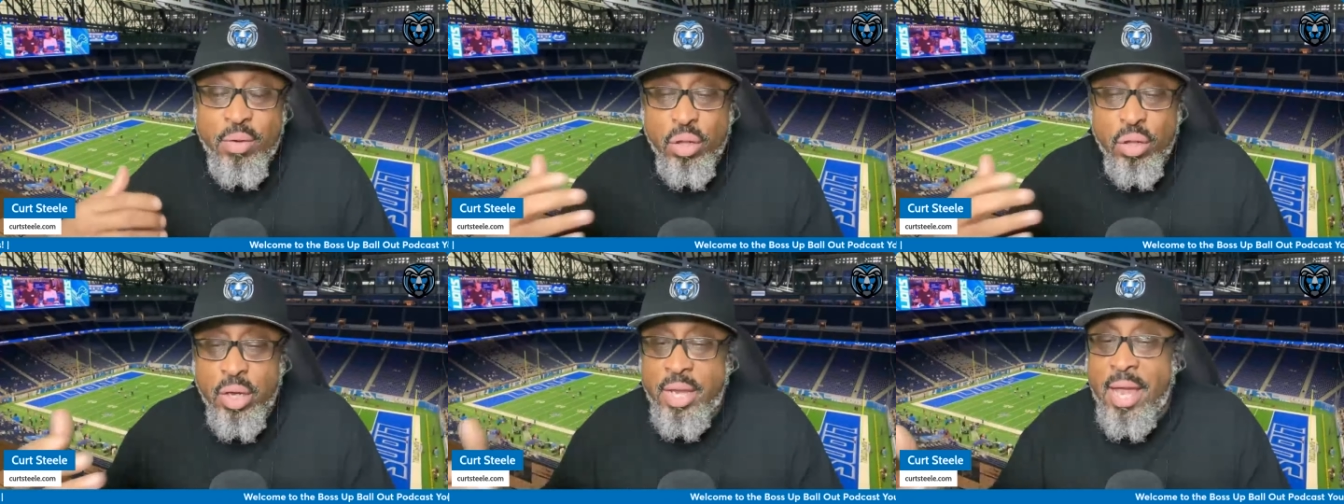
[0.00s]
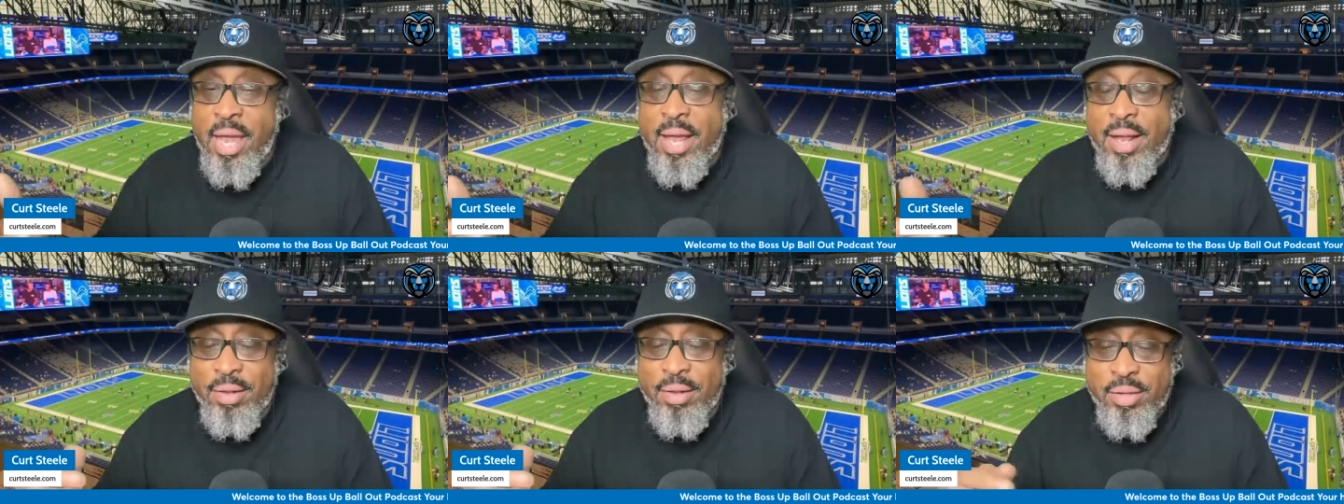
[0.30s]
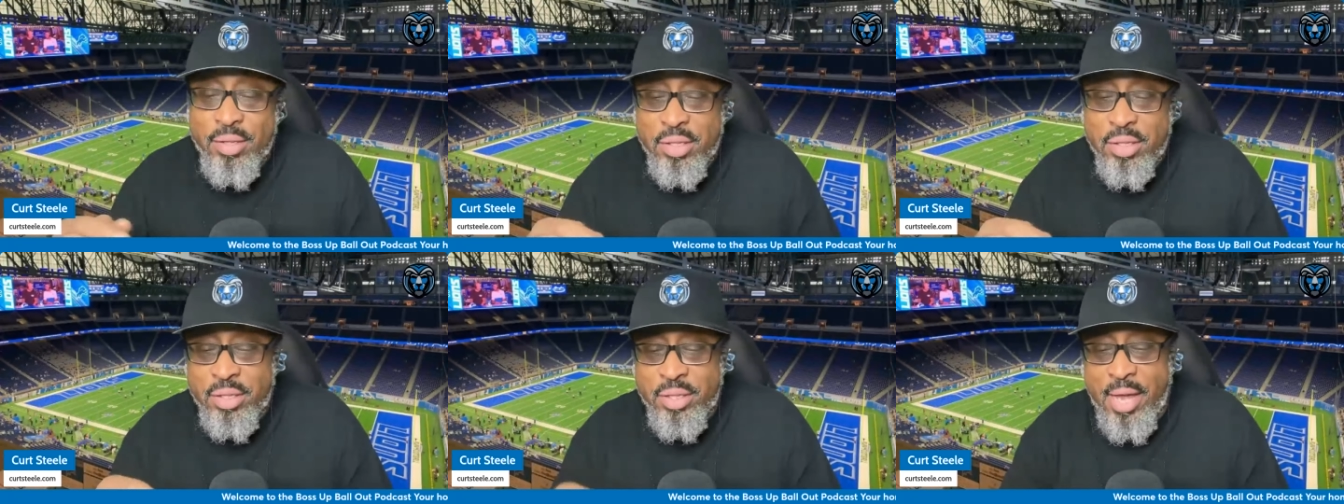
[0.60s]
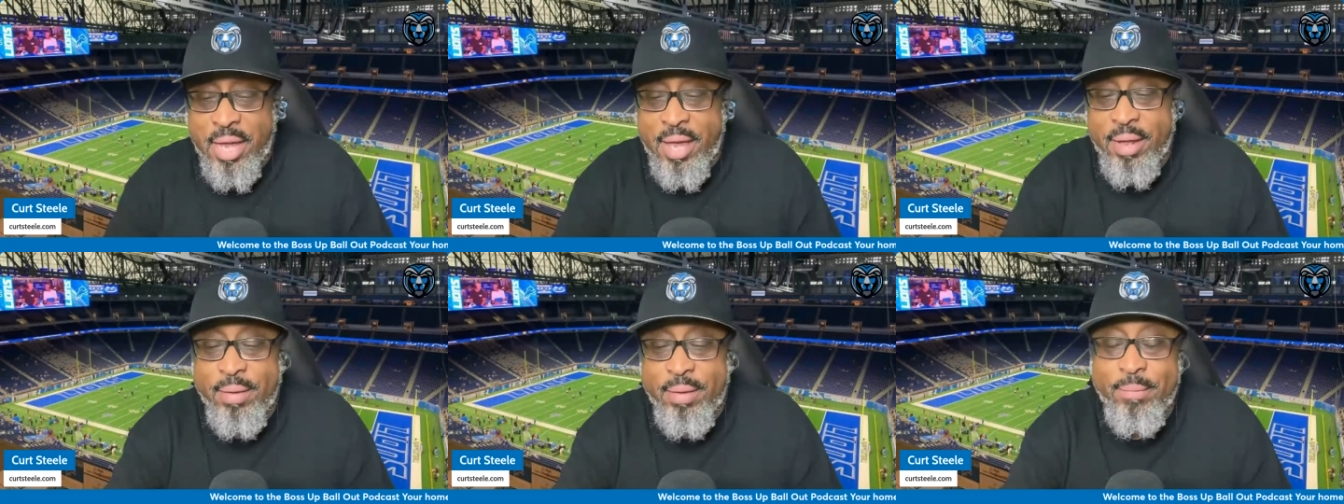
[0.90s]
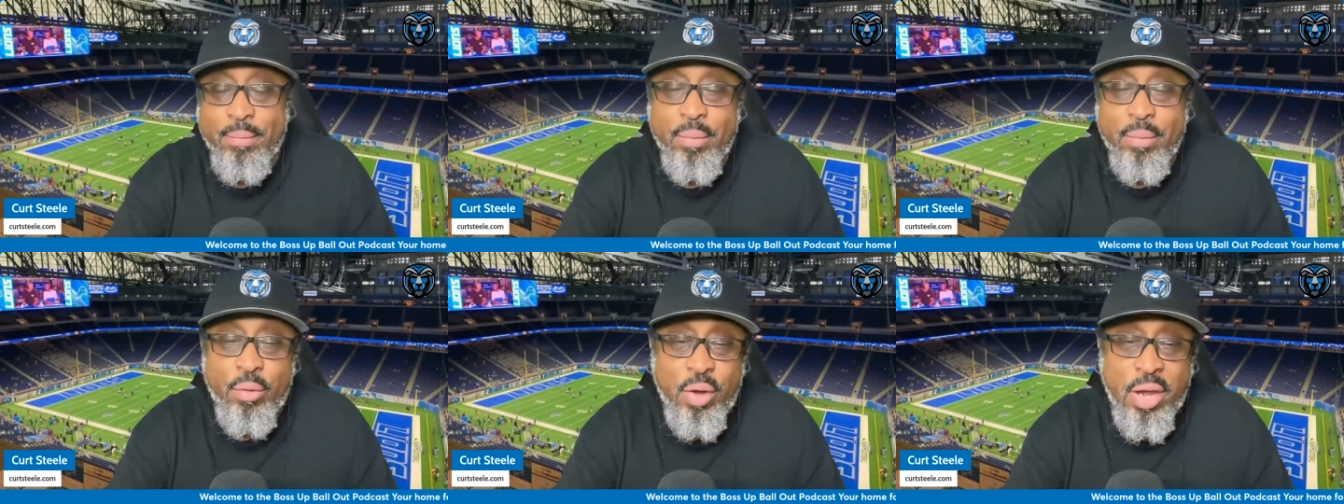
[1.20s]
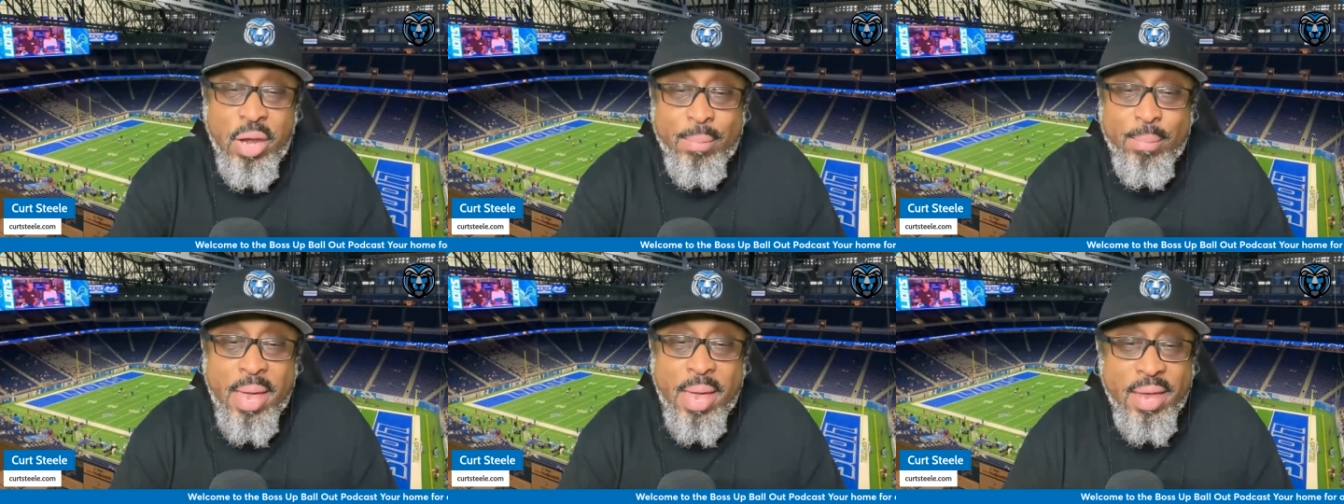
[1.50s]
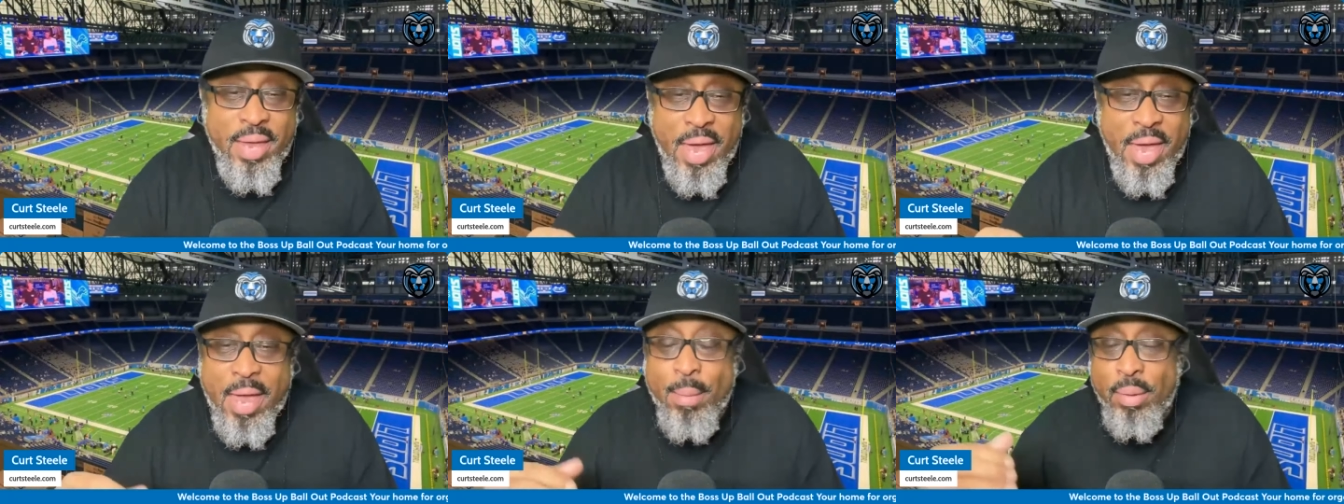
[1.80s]
You look at that Green
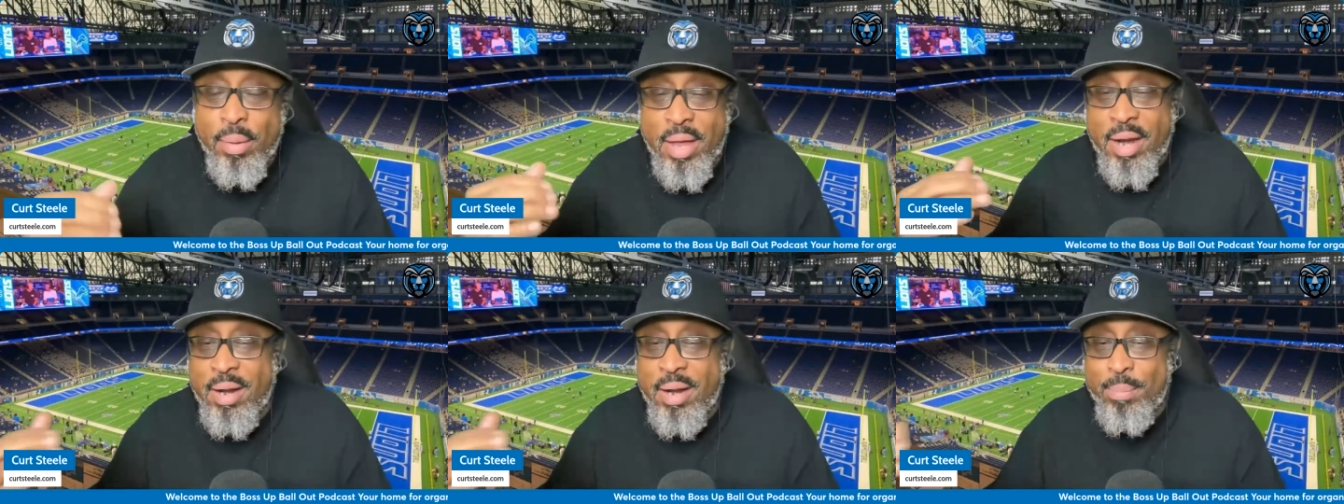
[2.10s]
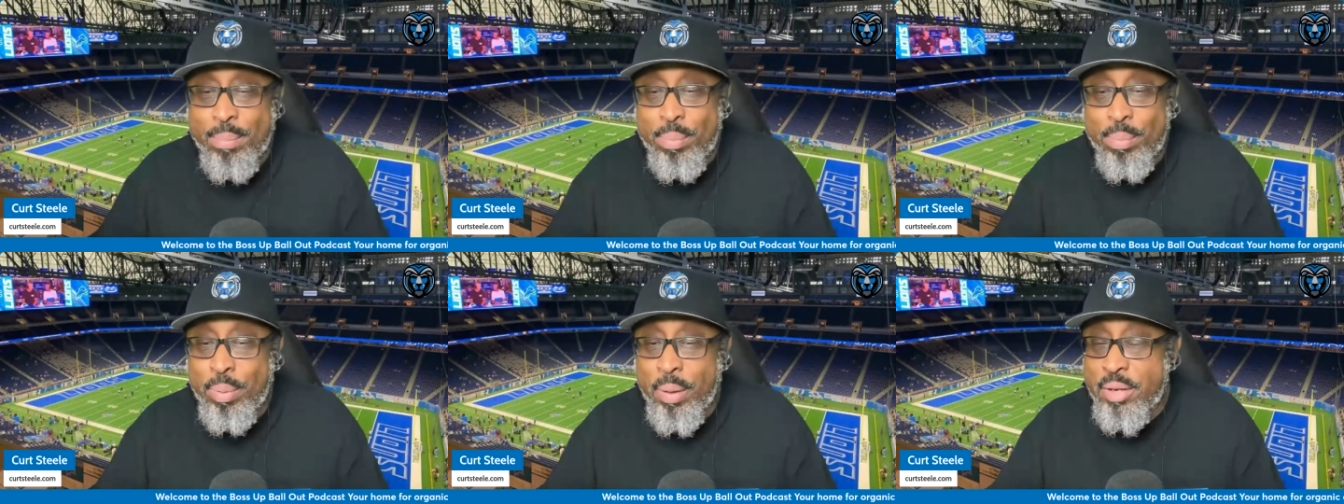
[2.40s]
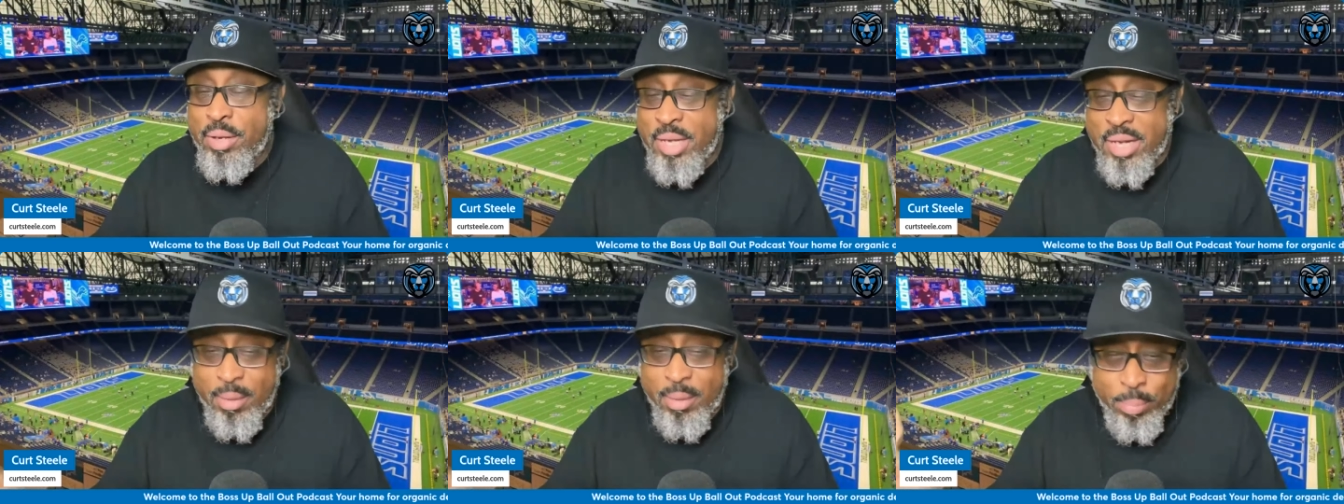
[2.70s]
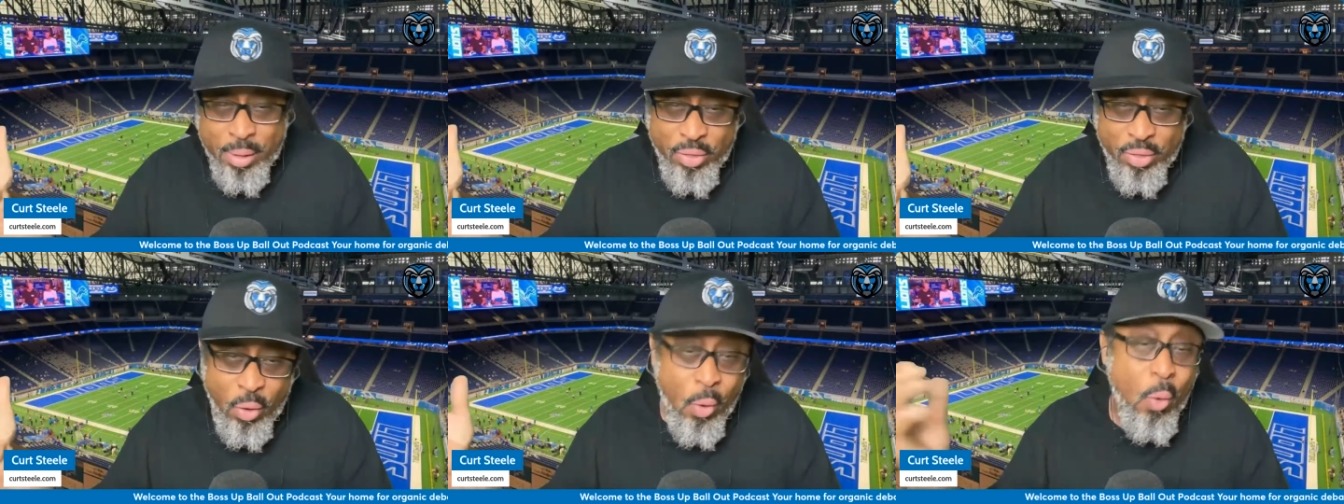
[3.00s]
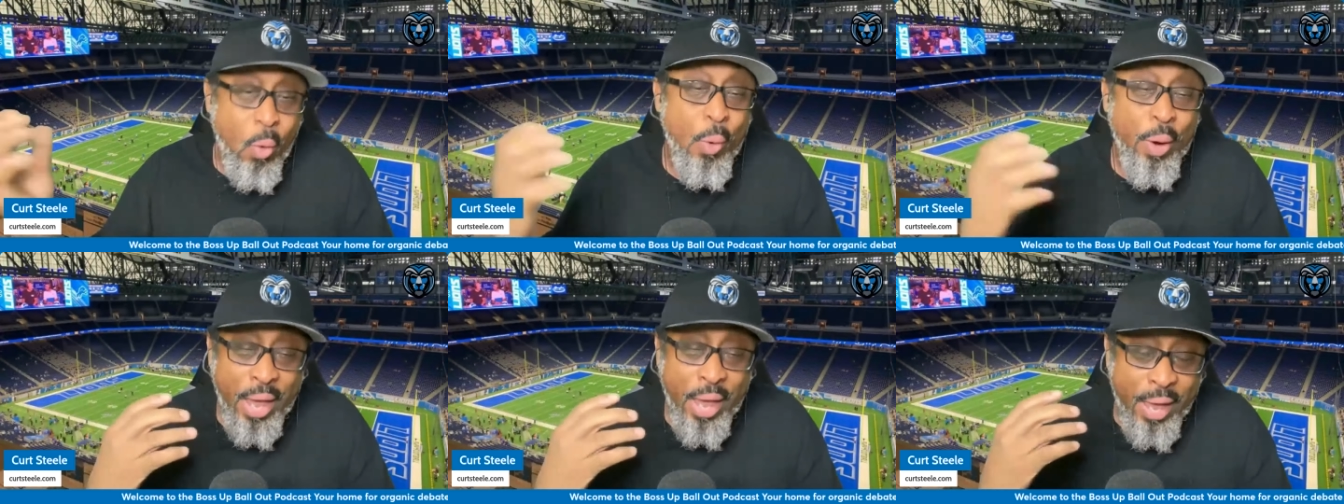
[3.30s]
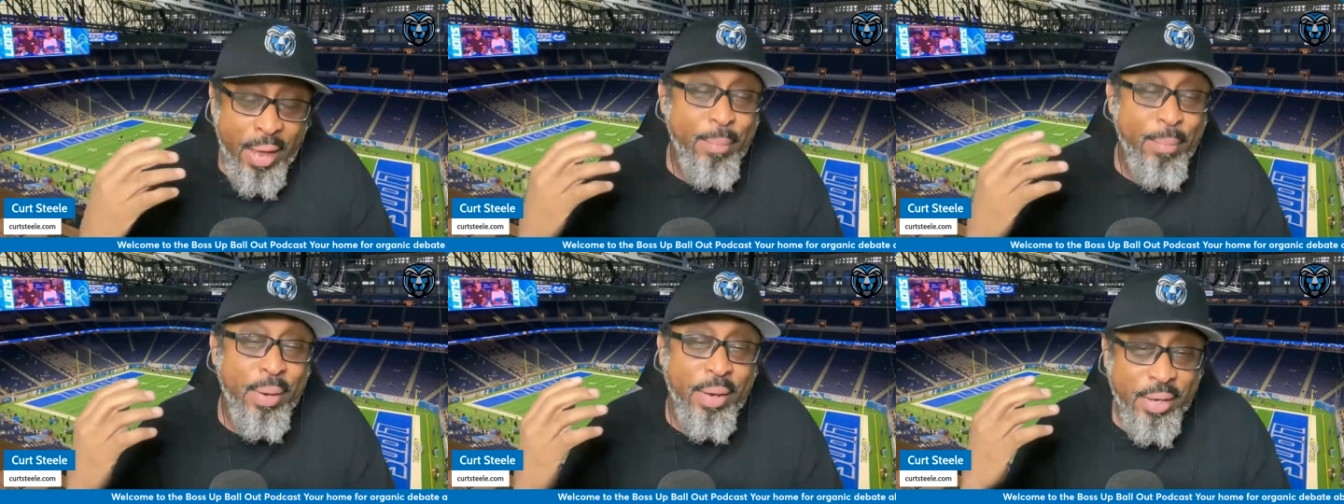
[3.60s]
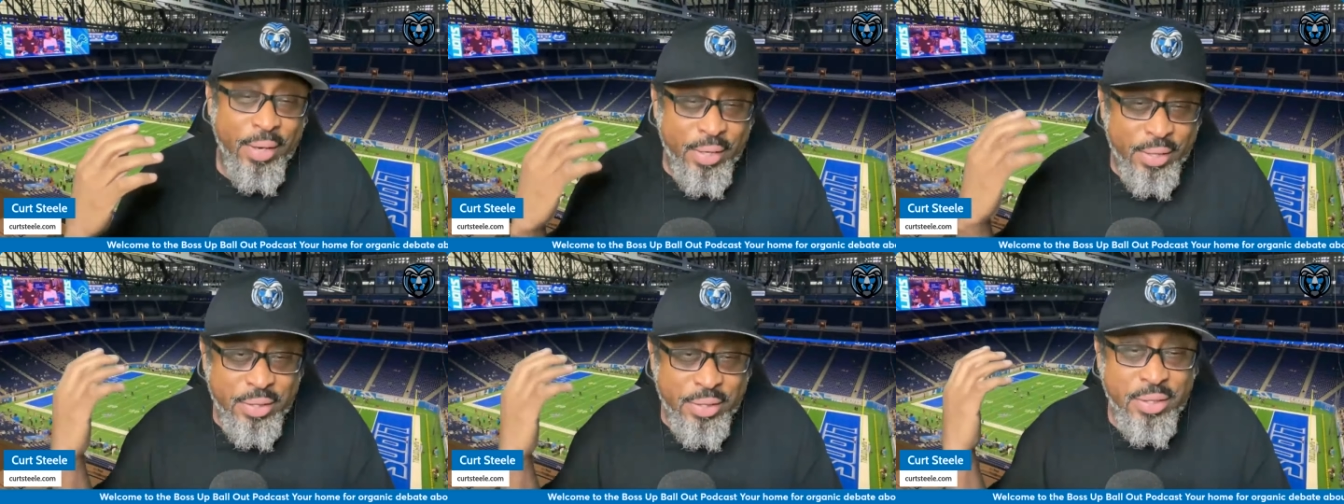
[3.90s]
Bay game, a lot of the players had to play the whole game
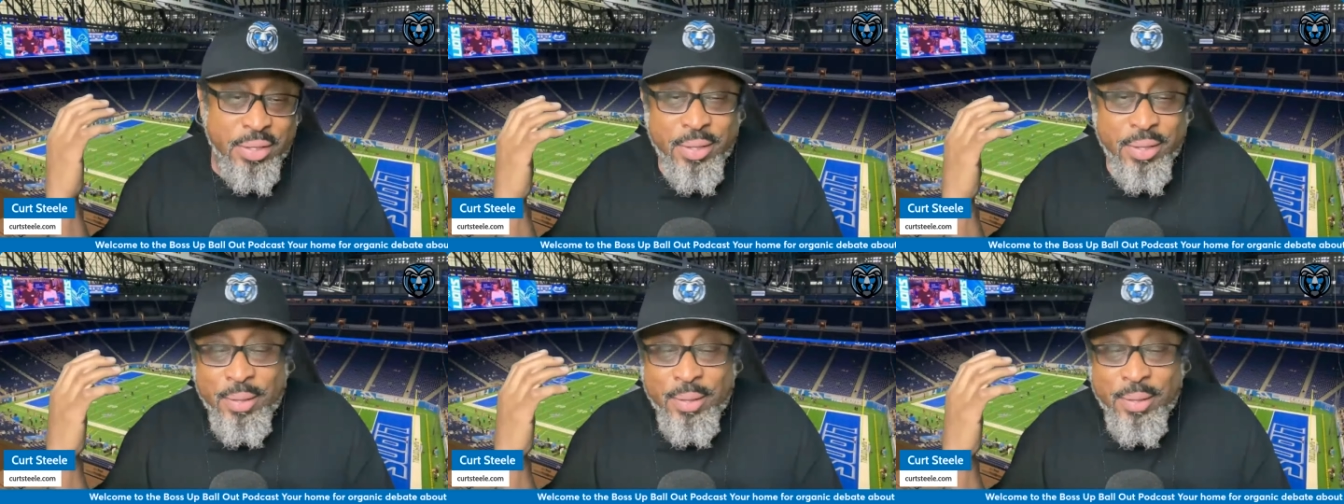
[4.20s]
because